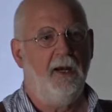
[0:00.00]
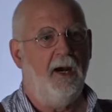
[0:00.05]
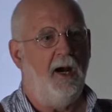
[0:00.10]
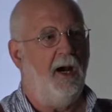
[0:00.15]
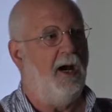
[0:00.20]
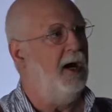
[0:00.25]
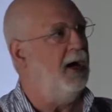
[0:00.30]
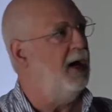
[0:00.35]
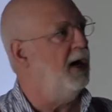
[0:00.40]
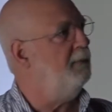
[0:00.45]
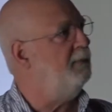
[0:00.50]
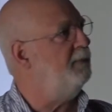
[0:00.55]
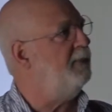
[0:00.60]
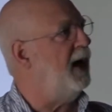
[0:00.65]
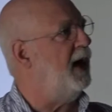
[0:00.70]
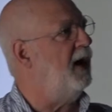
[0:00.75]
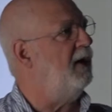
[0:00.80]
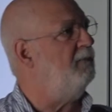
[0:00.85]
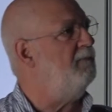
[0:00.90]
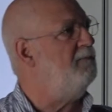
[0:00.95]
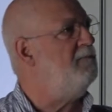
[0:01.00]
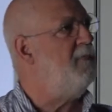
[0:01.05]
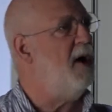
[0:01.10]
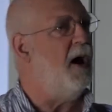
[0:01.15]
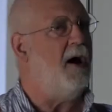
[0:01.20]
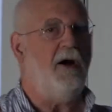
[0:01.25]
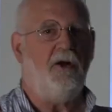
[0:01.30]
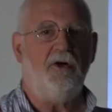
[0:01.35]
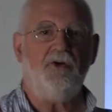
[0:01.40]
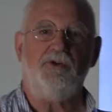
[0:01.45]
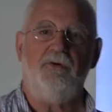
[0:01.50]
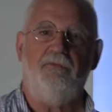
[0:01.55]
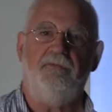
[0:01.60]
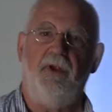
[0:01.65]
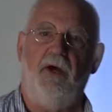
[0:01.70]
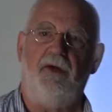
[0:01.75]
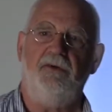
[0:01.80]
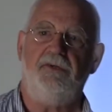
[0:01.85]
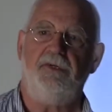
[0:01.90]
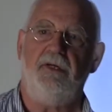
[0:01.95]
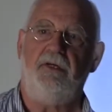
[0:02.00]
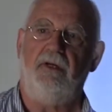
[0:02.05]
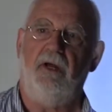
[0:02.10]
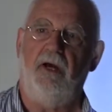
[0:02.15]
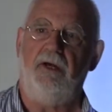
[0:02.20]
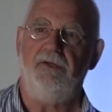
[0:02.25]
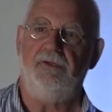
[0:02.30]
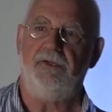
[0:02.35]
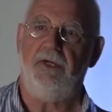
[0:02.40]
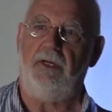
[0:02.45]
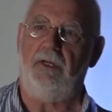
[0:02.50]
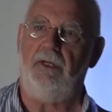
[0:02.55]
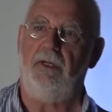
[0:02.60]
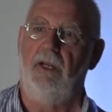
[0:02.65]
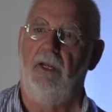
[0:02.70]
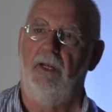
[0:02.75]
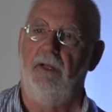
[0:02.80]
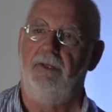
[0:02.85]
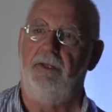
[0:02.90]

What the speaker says: about March of 1919,